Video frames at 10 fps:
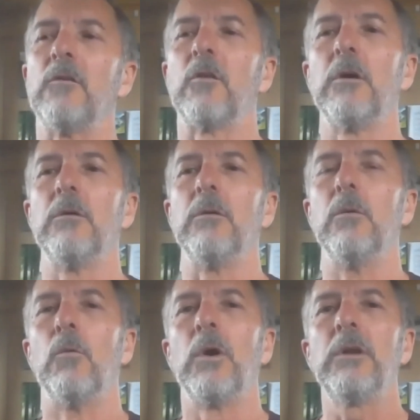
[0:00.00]
so
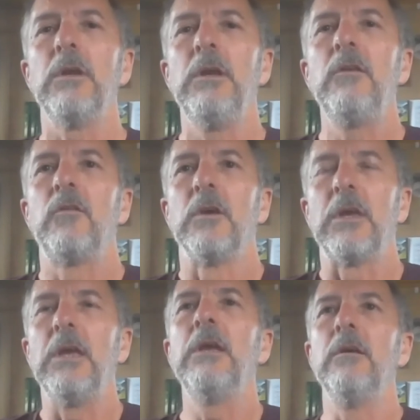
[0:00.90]
what ESIC
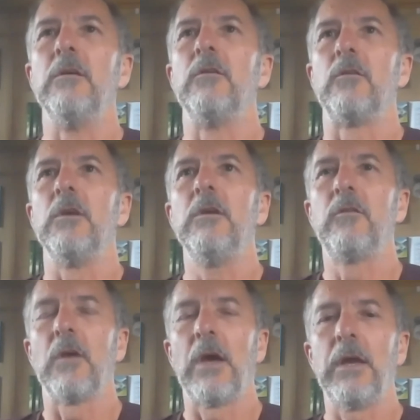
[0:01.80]
is
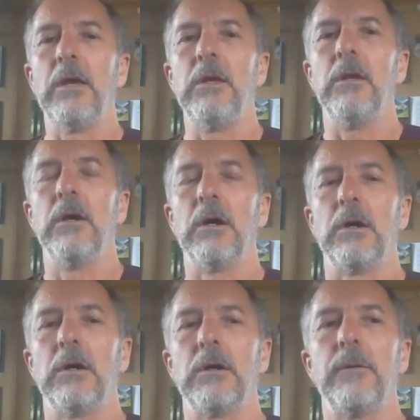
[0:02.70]
a
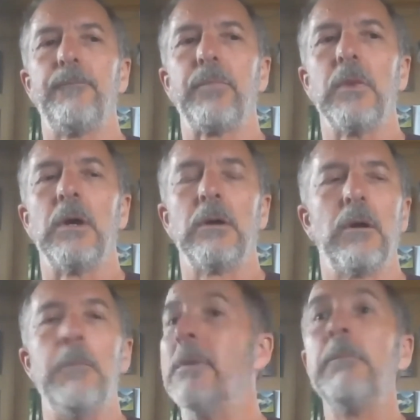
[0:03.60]

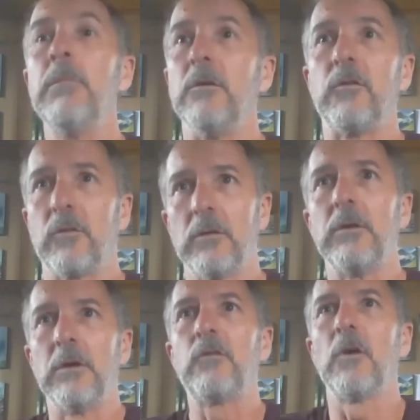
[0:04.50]
members
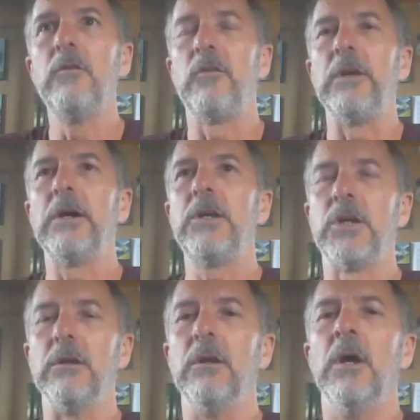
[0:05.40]

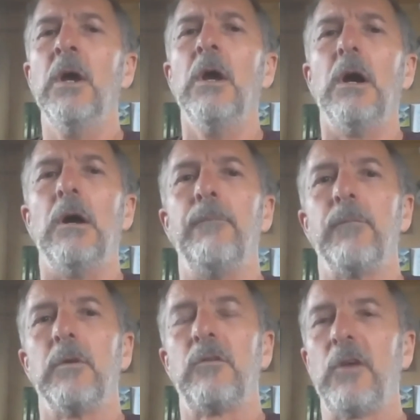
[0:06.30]
association.
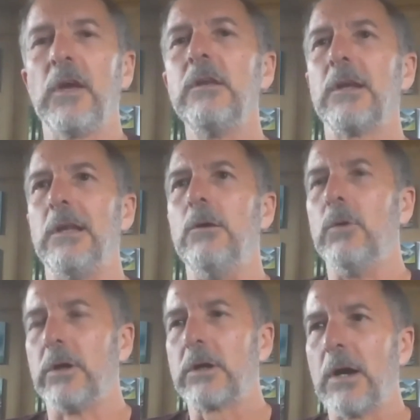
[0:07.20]
Technically,
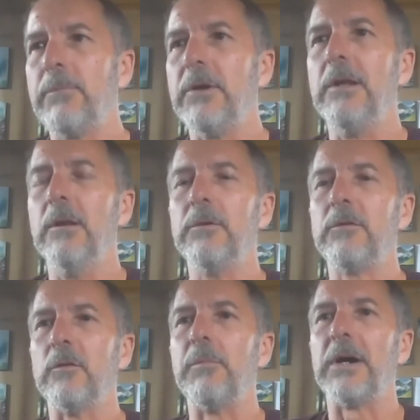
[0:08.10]
we're a company
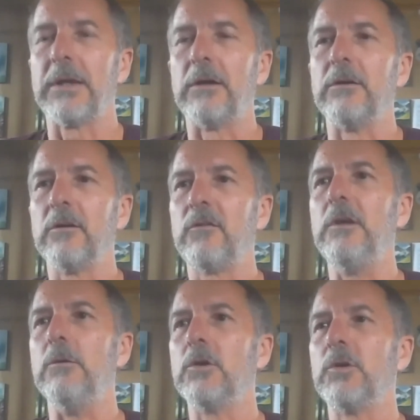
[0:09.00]
limited by
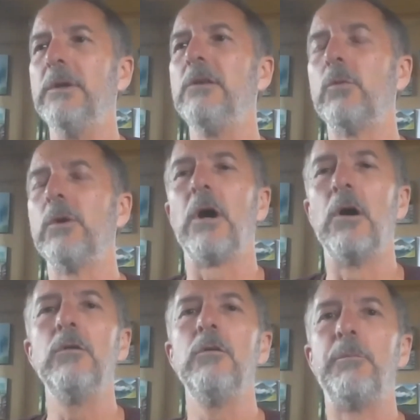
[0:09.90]
guarantee, which means we're
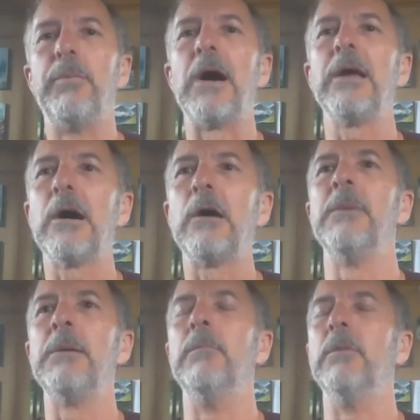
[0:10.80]
owned by our
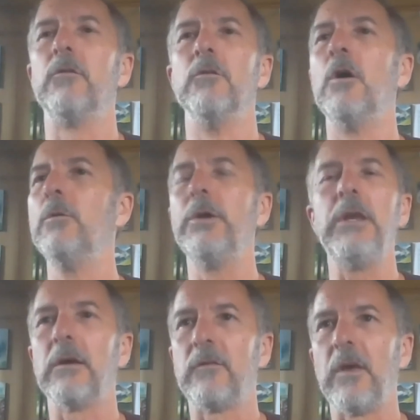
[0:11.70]
members. Nobody
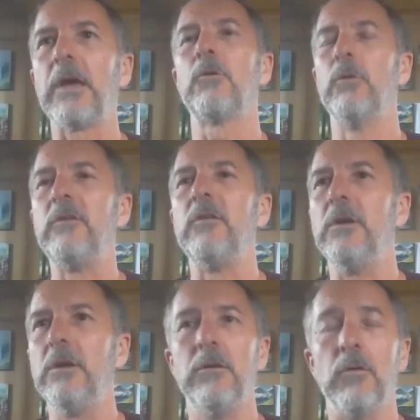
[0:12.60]
has
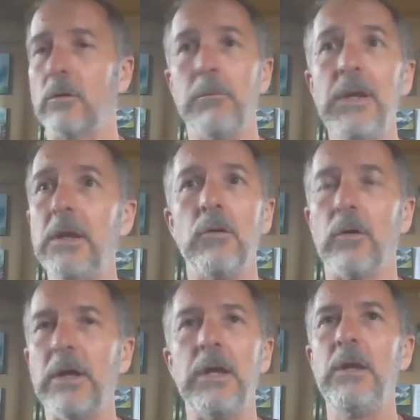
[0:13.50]
equity, not me, not
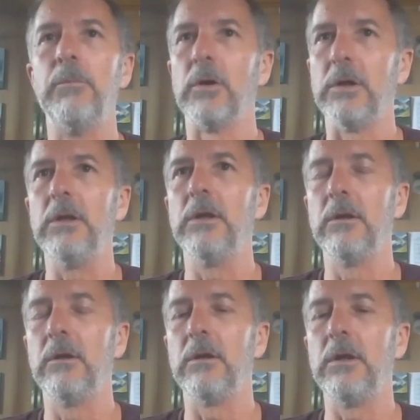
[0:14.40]
anybody in